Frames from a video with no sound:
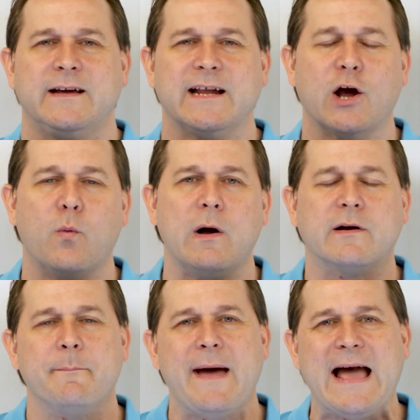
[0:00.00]
Hello,
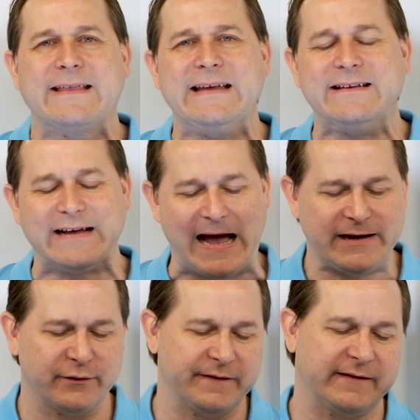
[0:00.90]
welcome back. The
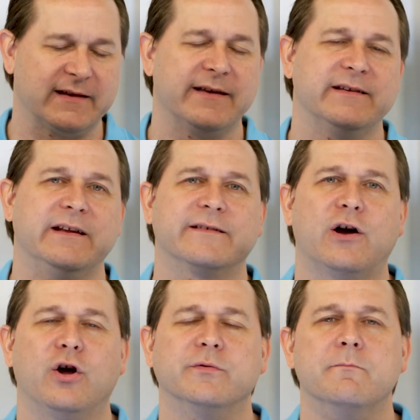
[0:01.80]
title of this lesson is
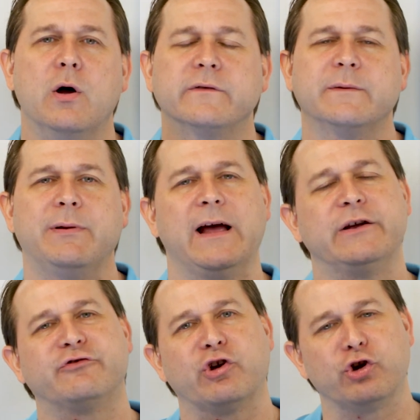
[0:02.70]
called
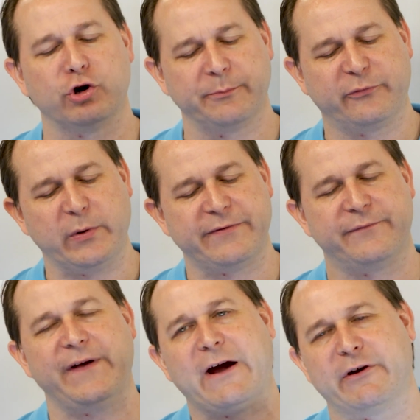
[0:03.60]
Multiplying Terms with
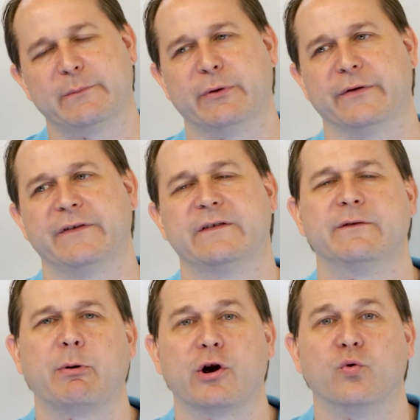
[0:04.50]
Variables. This
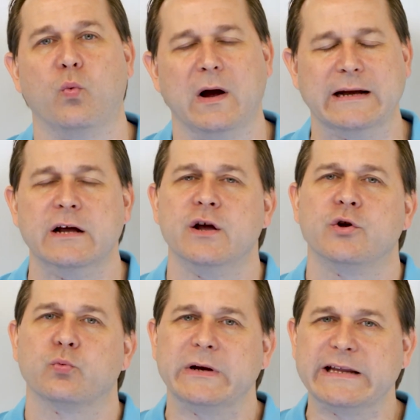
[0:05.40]
is part one.
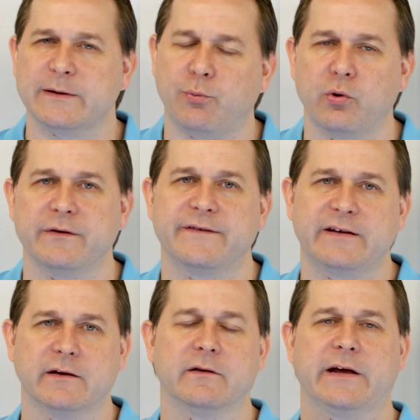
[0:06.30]
Really important
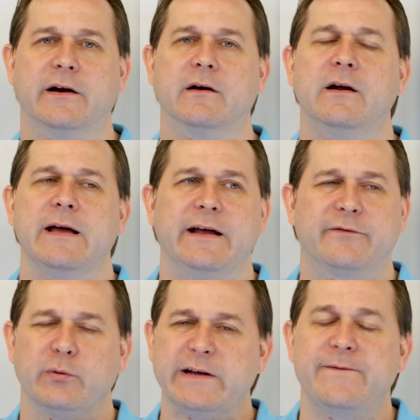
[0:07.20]
skill here.
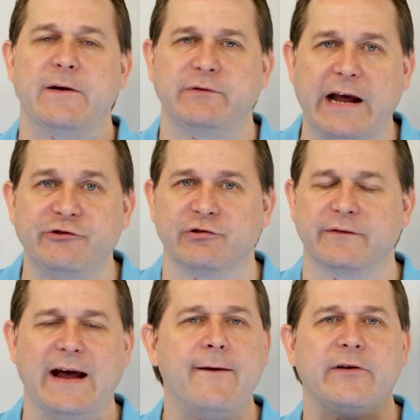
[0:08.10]
It's really foundational
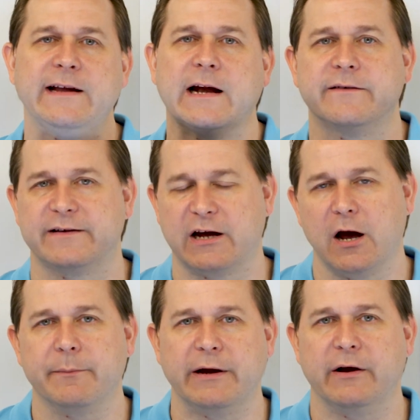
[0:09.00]
to everything that is to
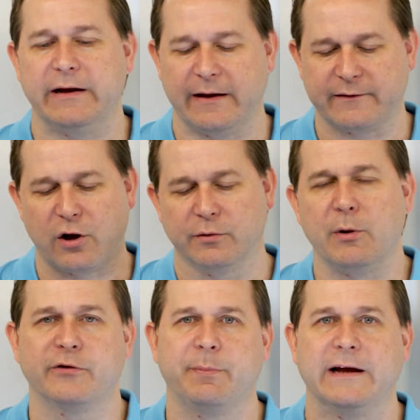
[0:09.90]
come here, and that's called
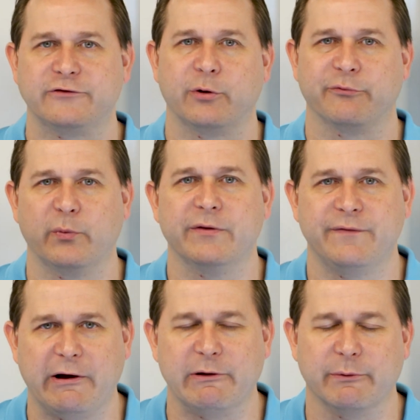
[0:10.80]
multiplying terms with
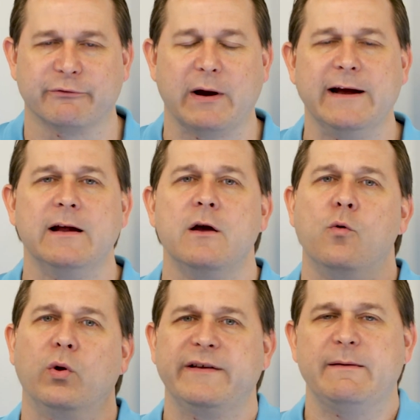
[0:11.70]
variables, right?
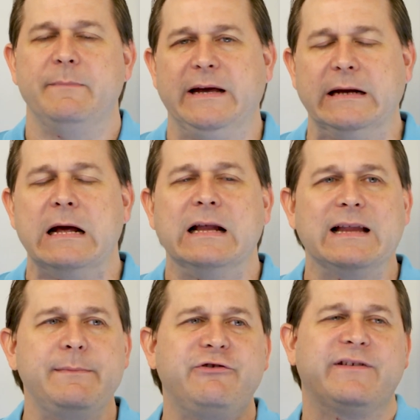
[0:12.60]
What does it mean?
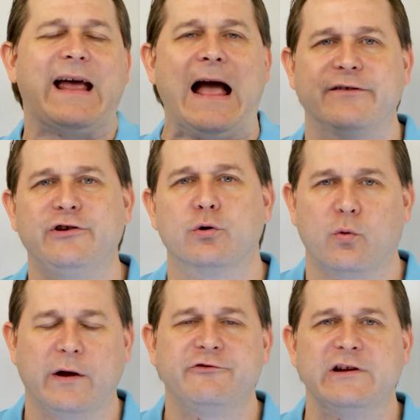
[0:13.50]
Let me just ask you a
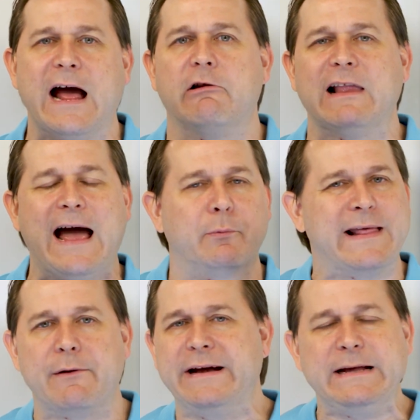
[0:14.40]
question out loud
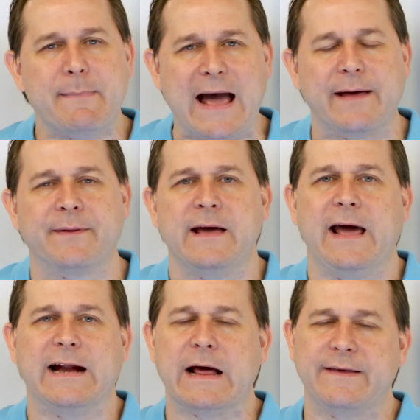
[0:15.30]
without any math,
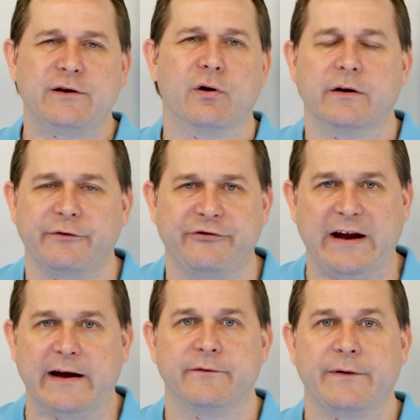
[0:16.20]
and I think you'll
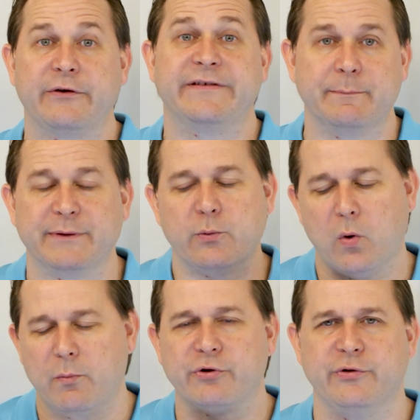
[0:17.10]
understand very simply
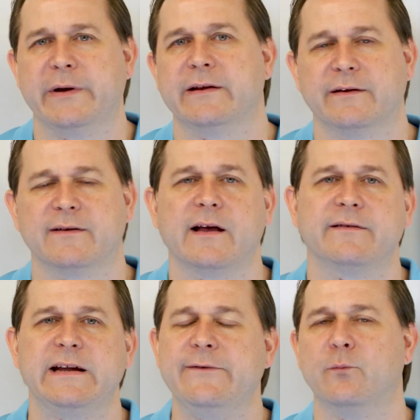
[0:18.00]
what we're doing in this
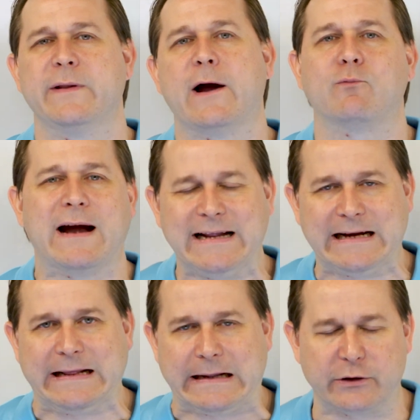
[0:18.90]
lesson, even without writing
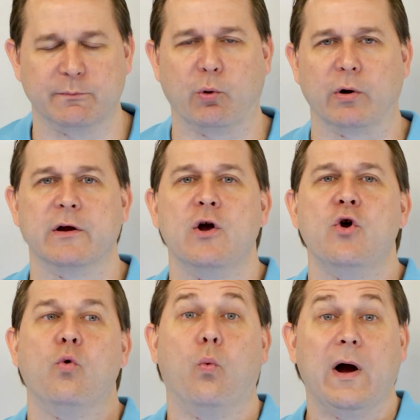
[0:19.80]
anything on the board.
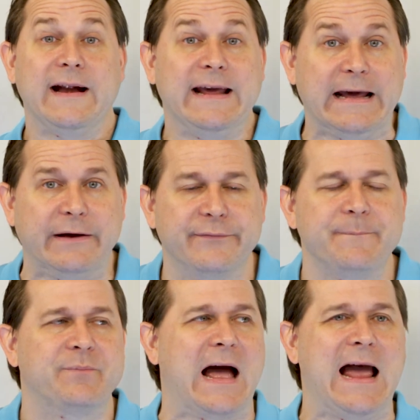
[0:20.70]
What if
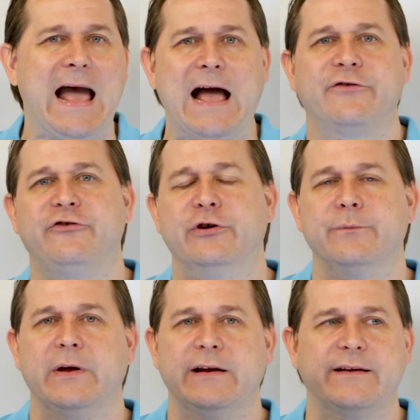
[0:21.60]
I asked
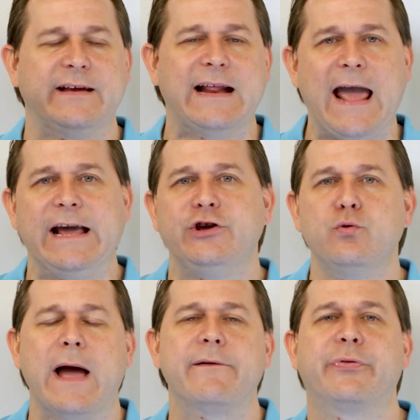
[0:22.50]
you and I said, hey,
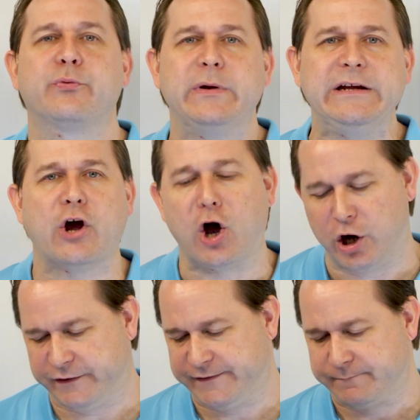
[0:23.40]
you have three
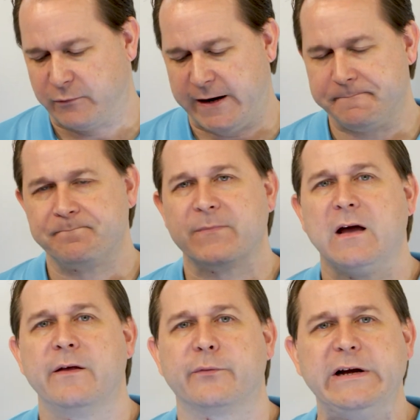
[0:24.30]
dogs, right?
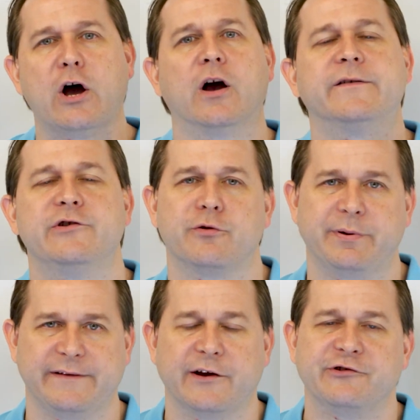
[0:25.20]
Three dogs in your
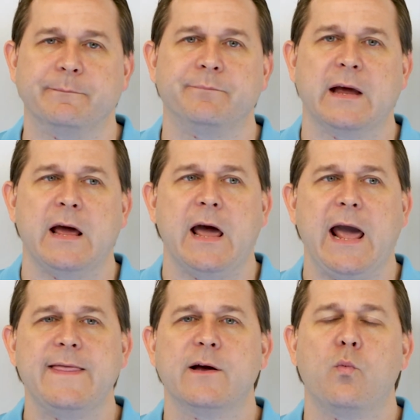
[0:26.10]
possession.
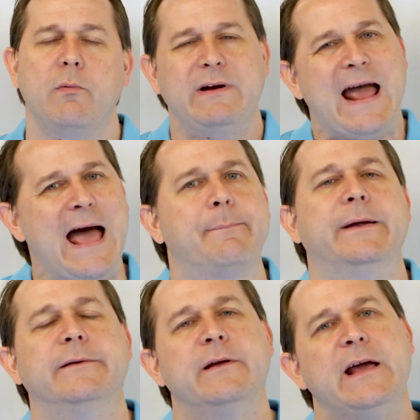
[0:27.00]
And then what would
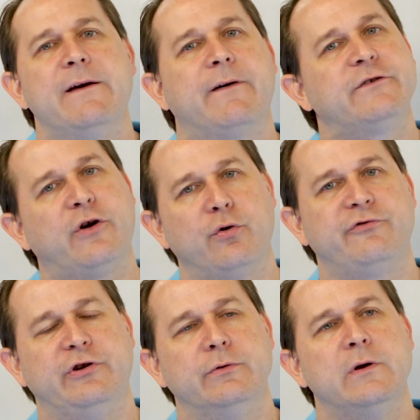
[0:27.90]
happen if I
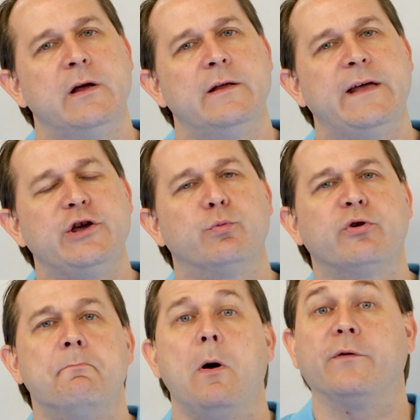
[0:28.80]
told you that you were
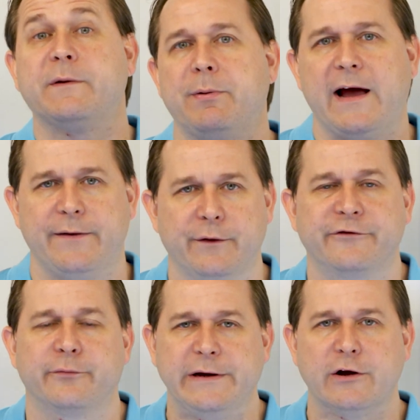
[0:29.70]
to multiply
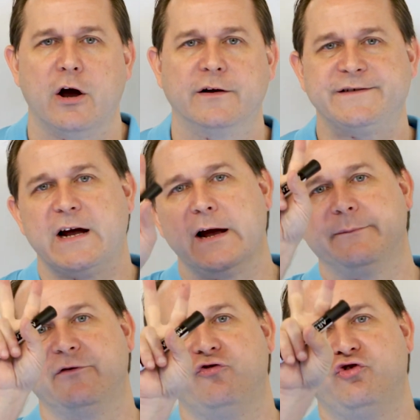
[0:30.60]
those three dogs
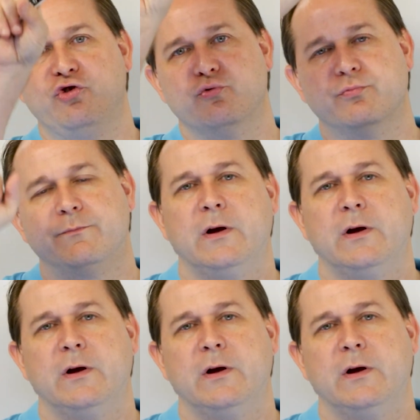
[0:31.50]
times two.